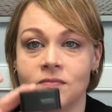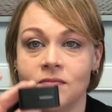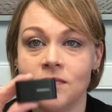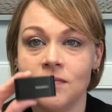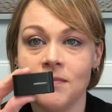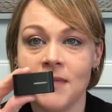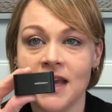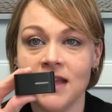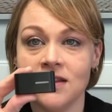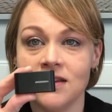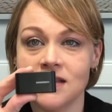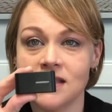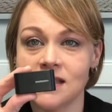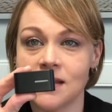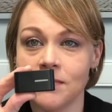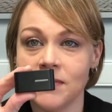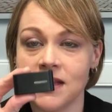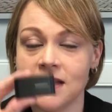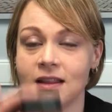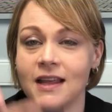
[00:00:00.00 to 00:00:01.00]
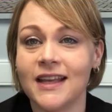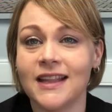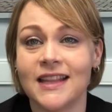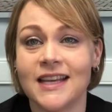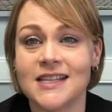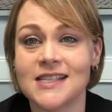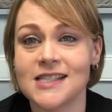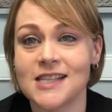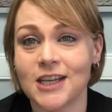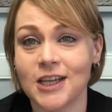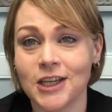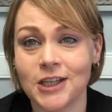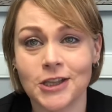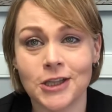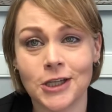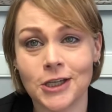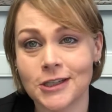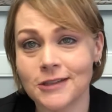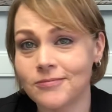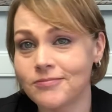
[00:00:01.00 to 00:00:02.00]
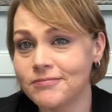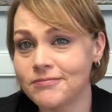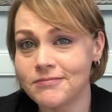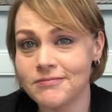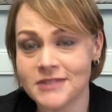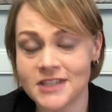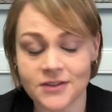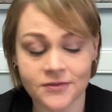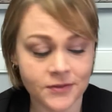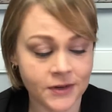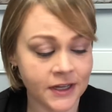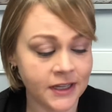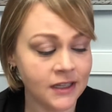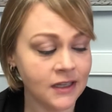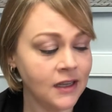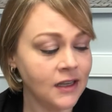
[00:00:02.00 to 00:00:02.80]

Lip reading: may look something like this. It could look different.